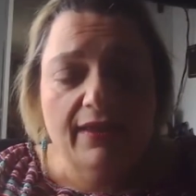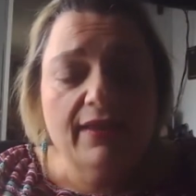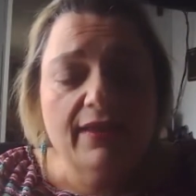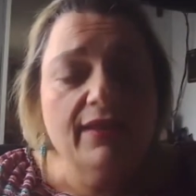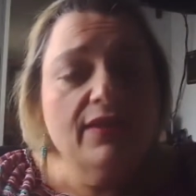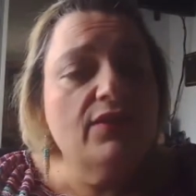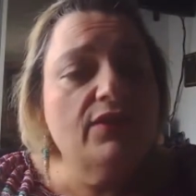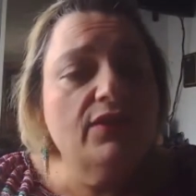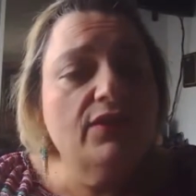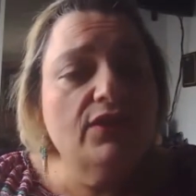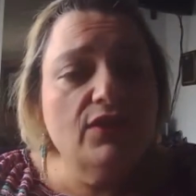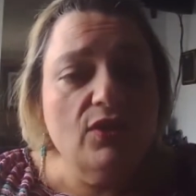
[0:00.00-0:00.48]

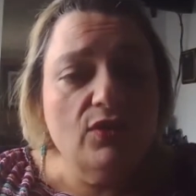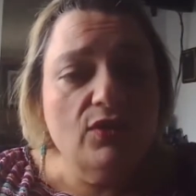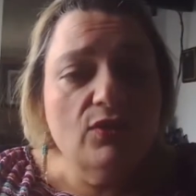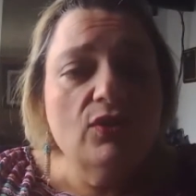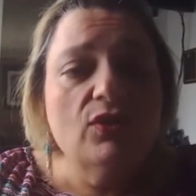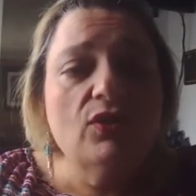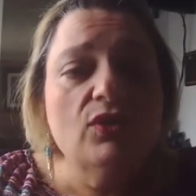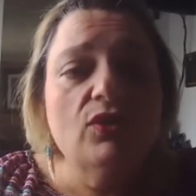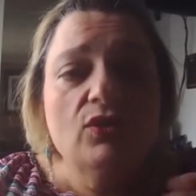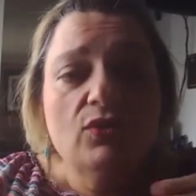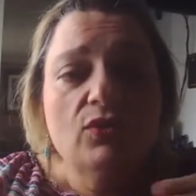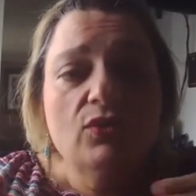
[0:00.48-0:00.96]
you know
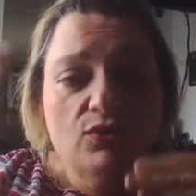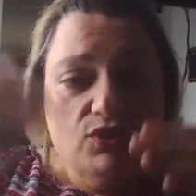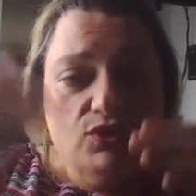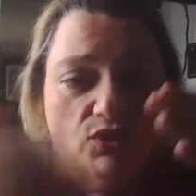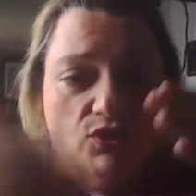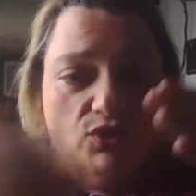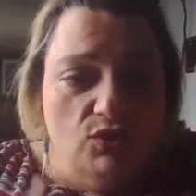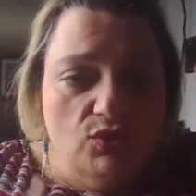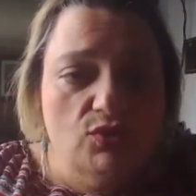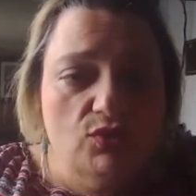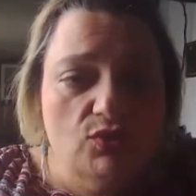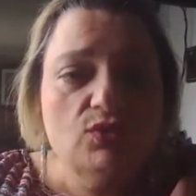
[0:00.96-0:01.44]

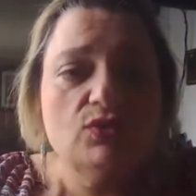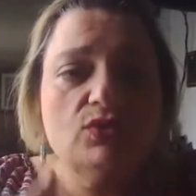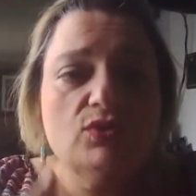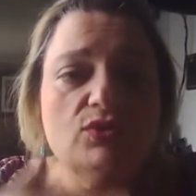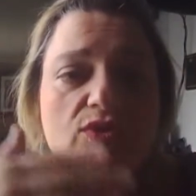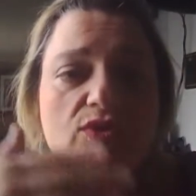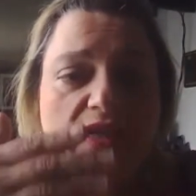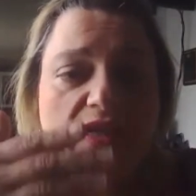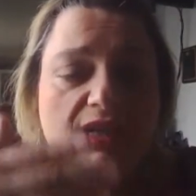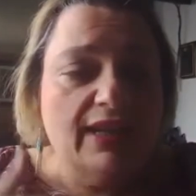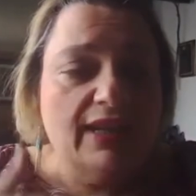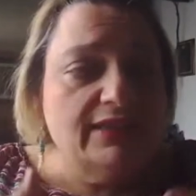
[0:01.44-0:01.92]
choose
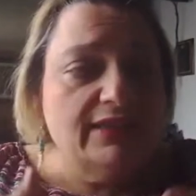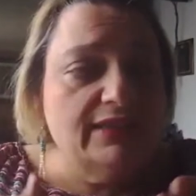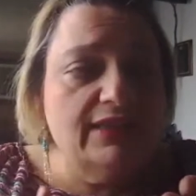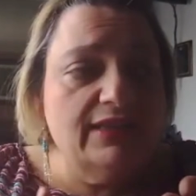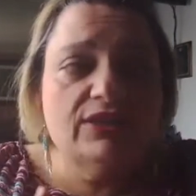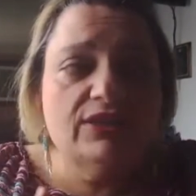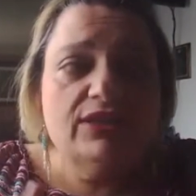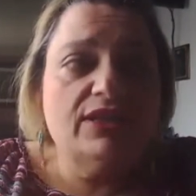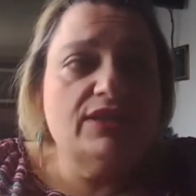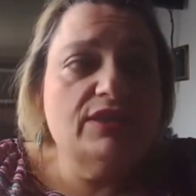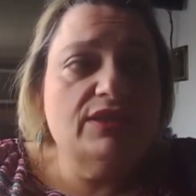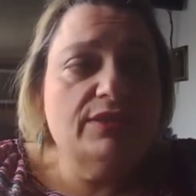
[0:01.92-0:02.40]
and i teach
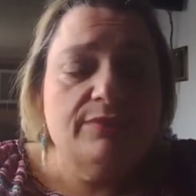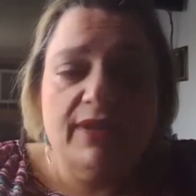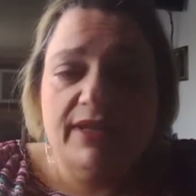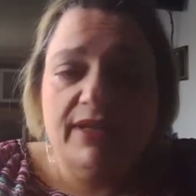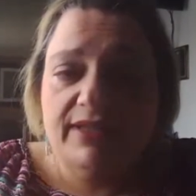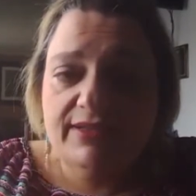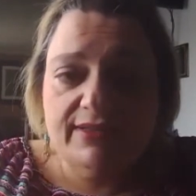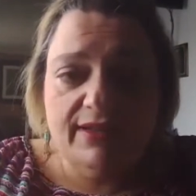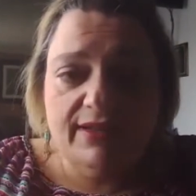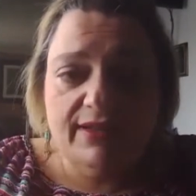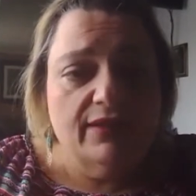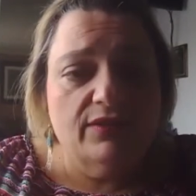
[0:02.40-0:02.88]
that to my
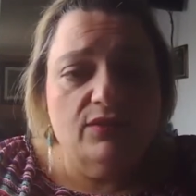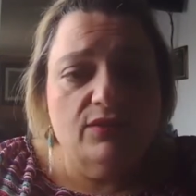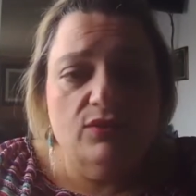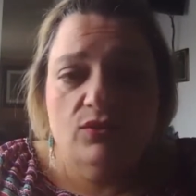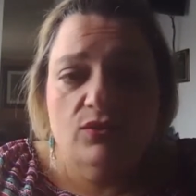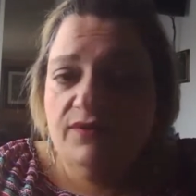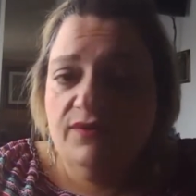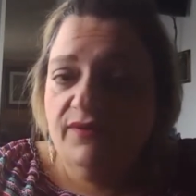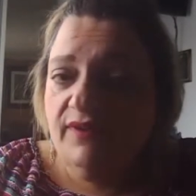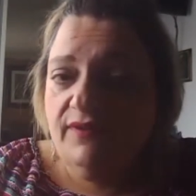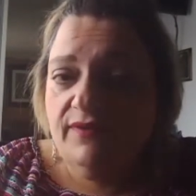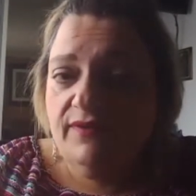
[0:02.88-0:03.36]
son
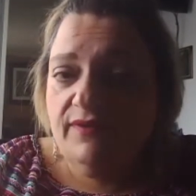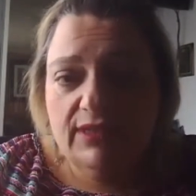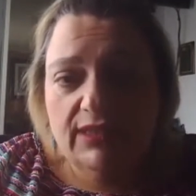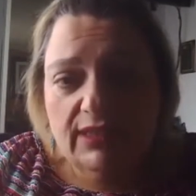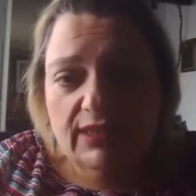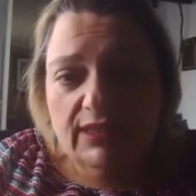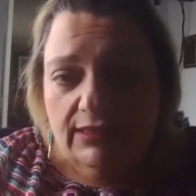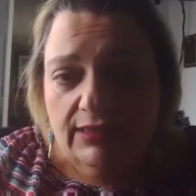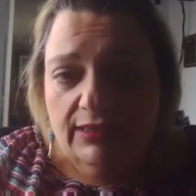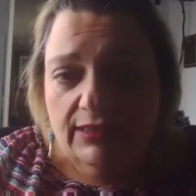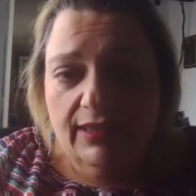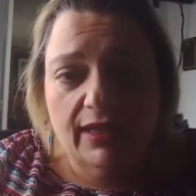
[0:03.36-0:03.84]
who's
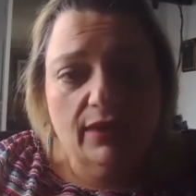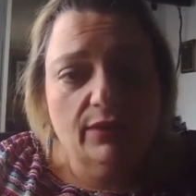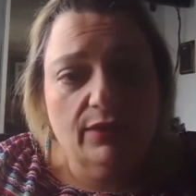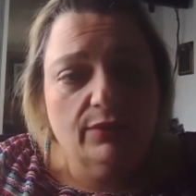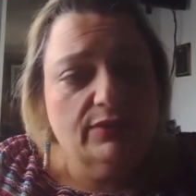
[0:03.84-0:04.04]
15 now